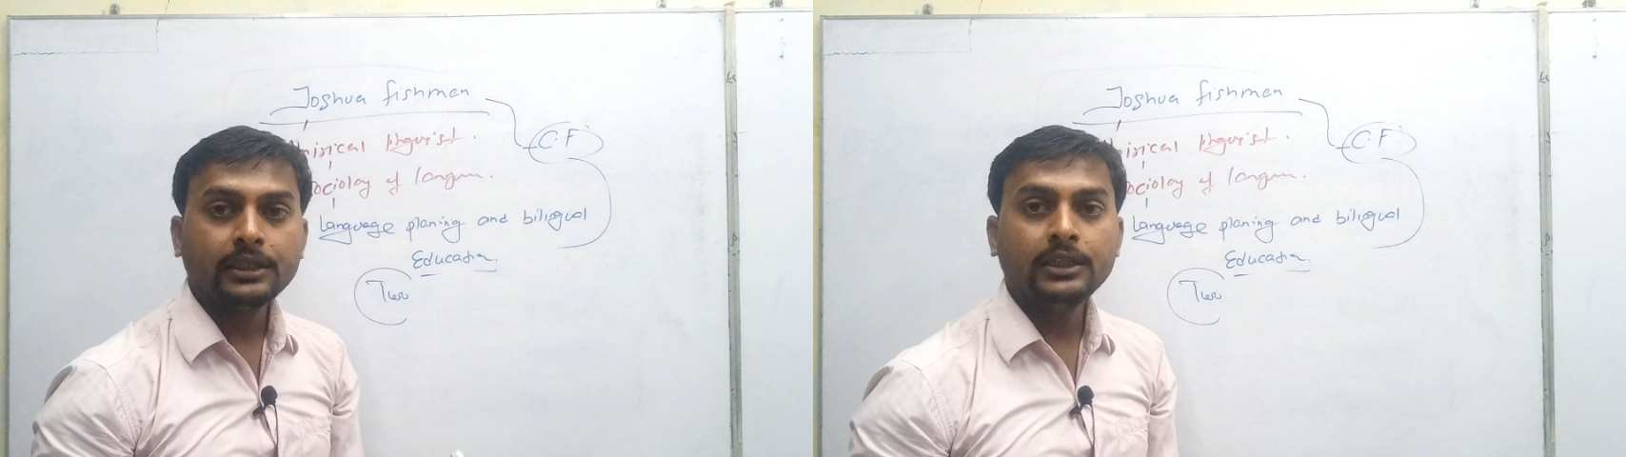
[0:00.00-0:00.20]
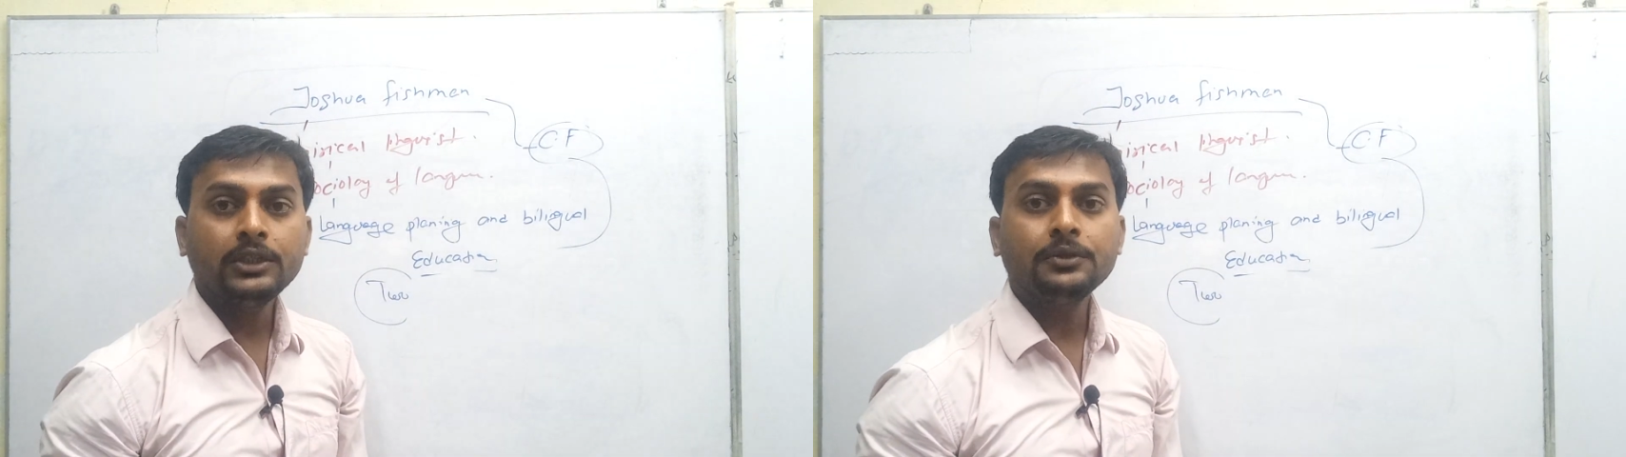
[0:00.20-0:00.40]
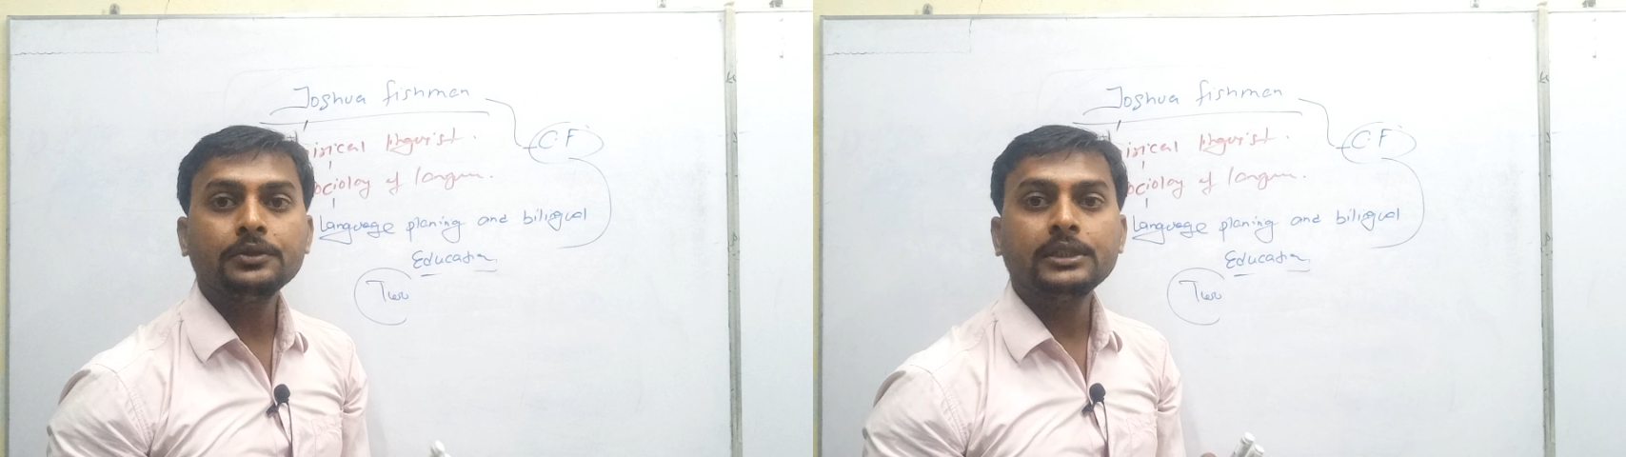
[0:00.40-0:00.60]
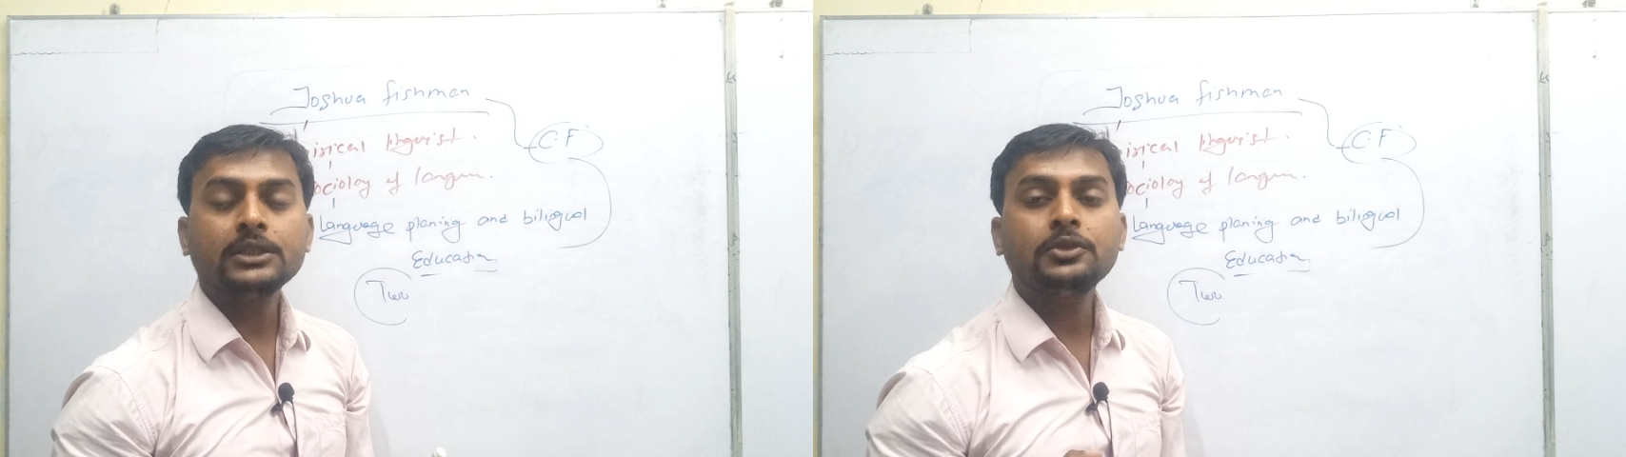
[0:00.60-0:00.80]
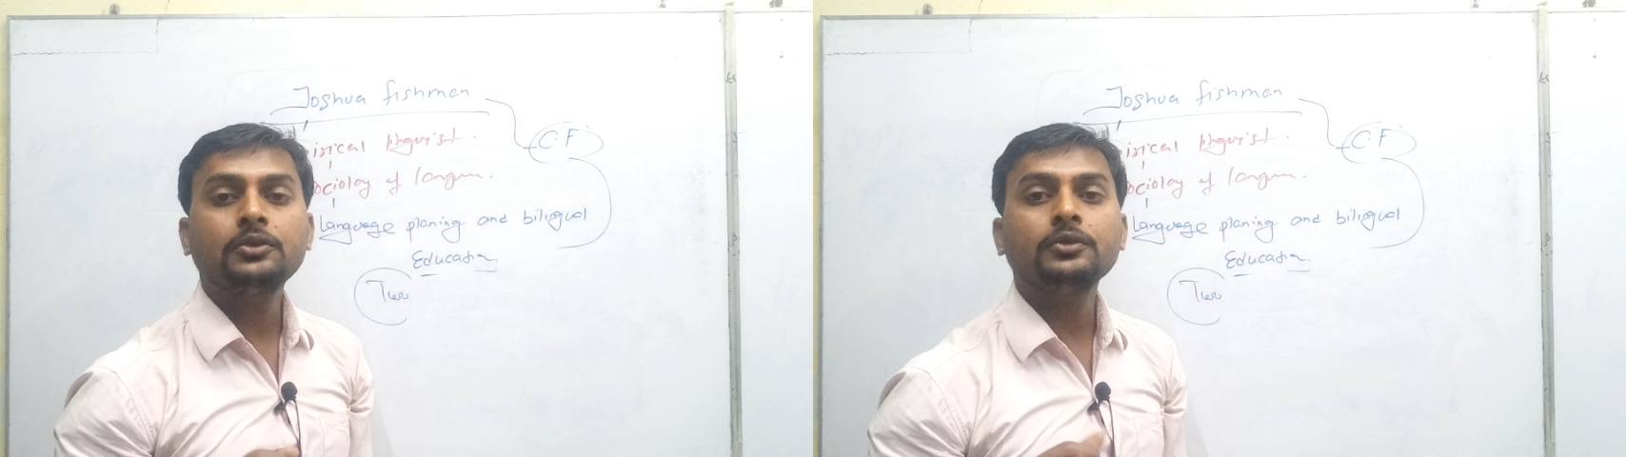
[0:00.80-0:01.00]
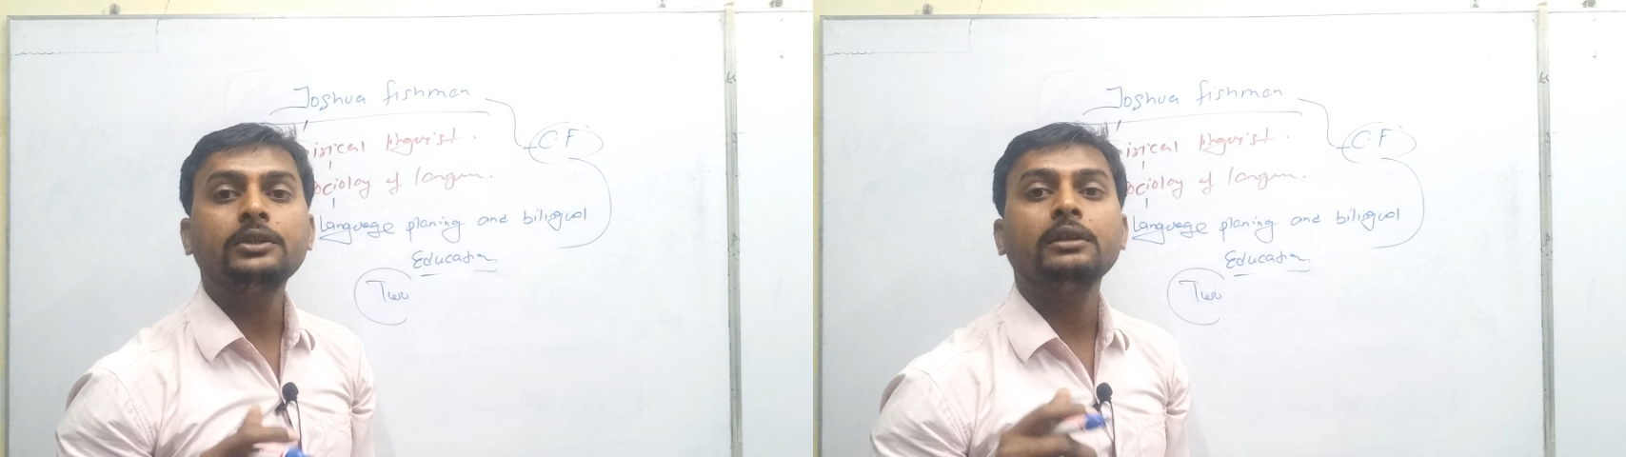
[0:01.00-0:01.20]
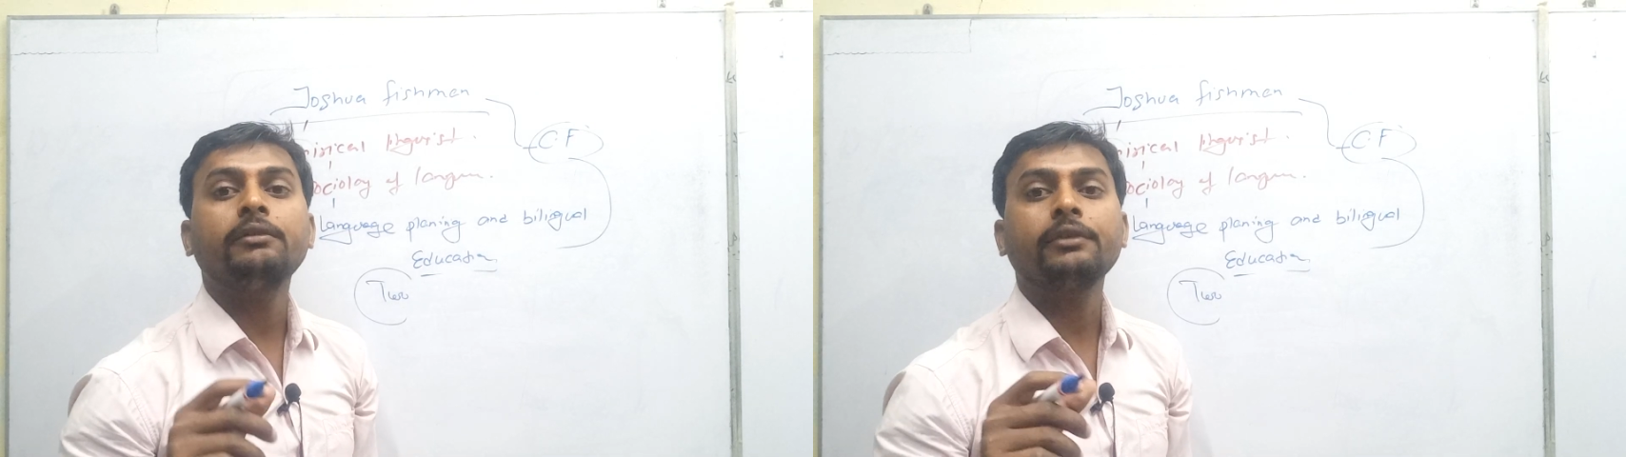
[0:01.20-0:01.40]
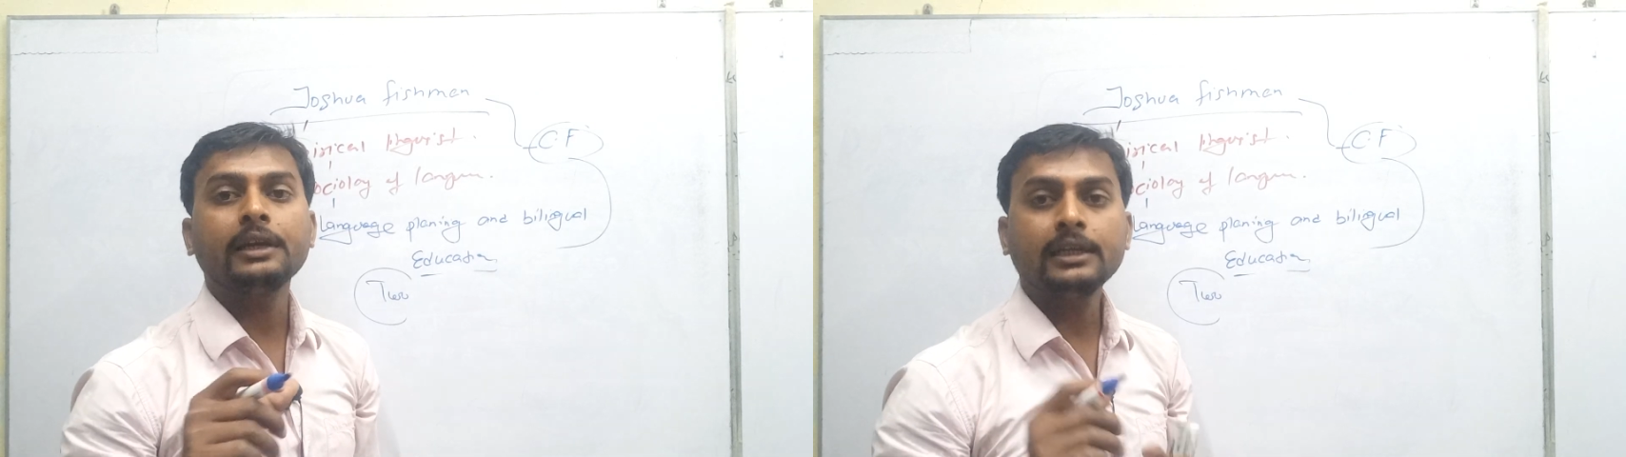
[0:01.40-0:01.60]
uses two
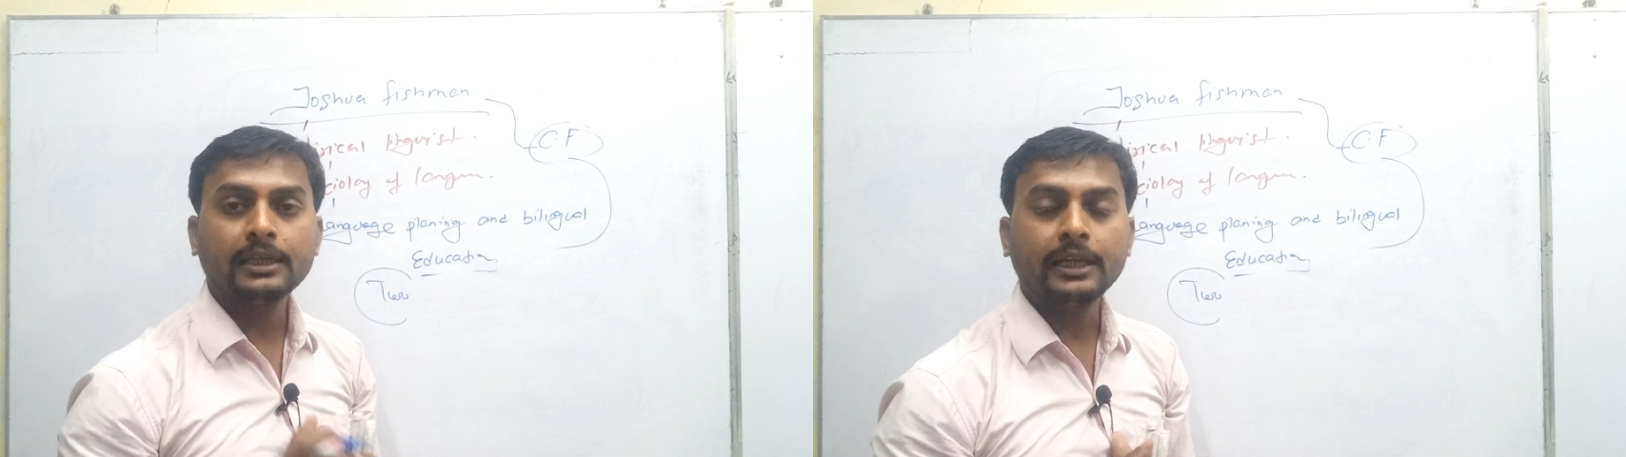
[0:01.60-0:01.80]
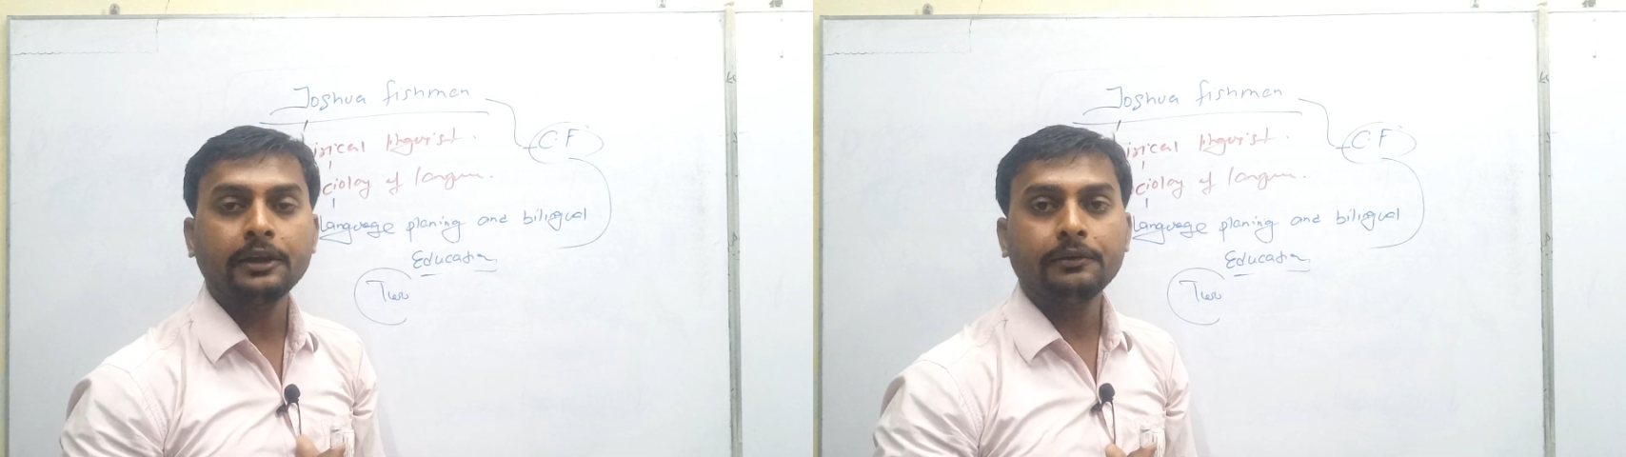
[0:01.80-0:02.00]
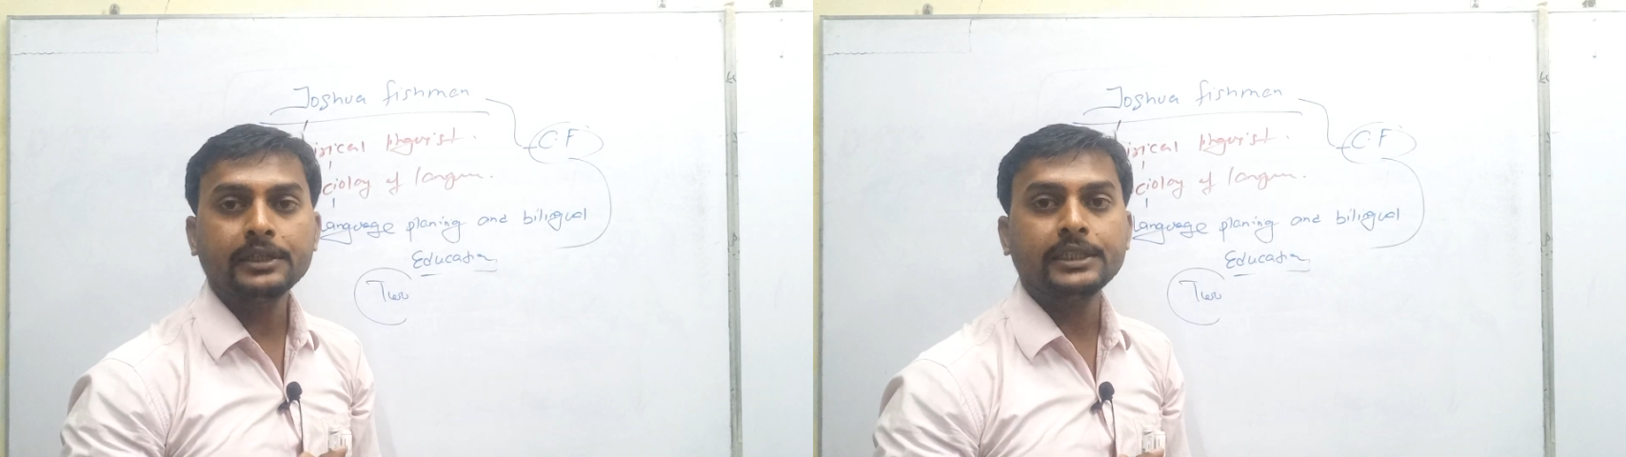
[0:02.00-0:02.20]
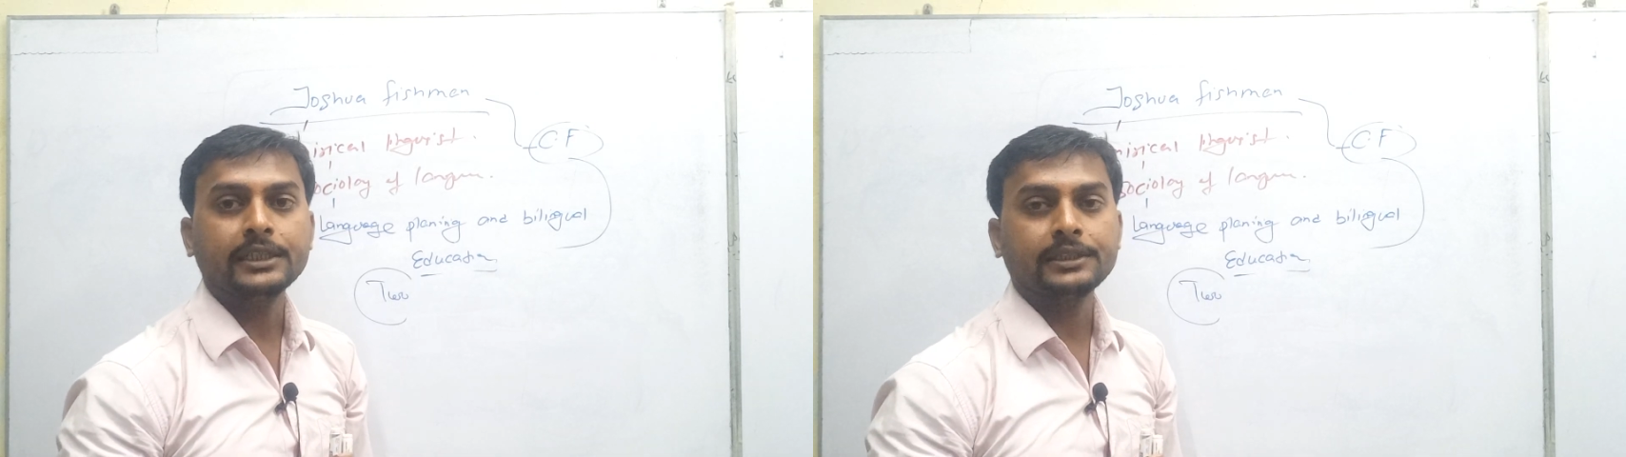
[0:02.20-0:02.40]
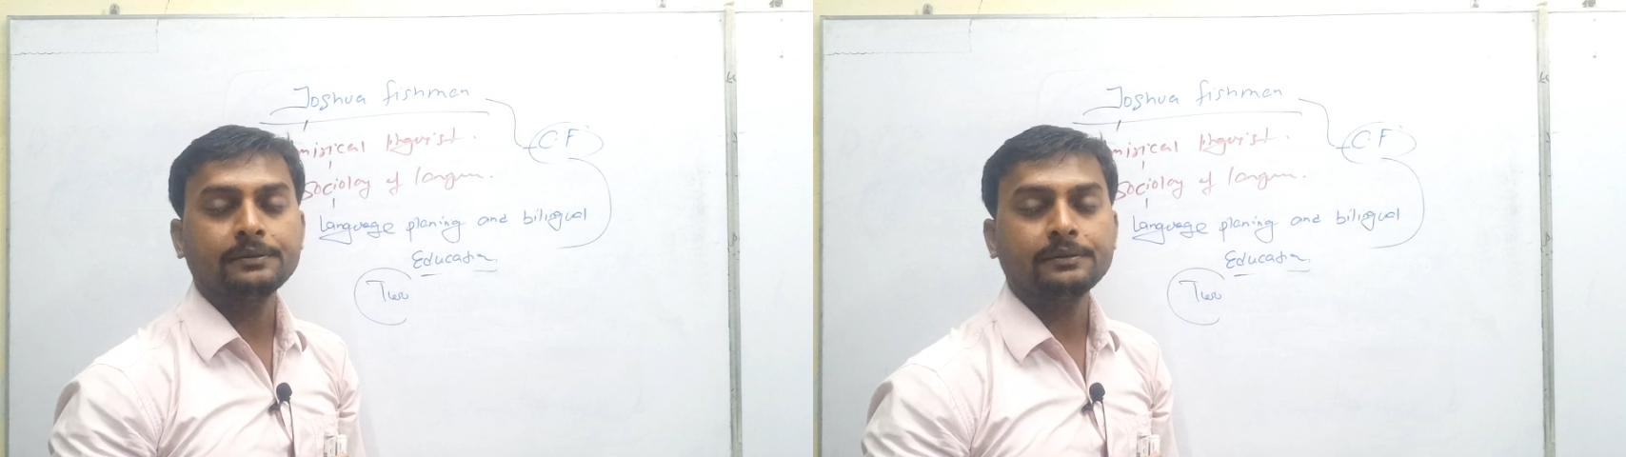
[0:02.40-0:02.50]
different languages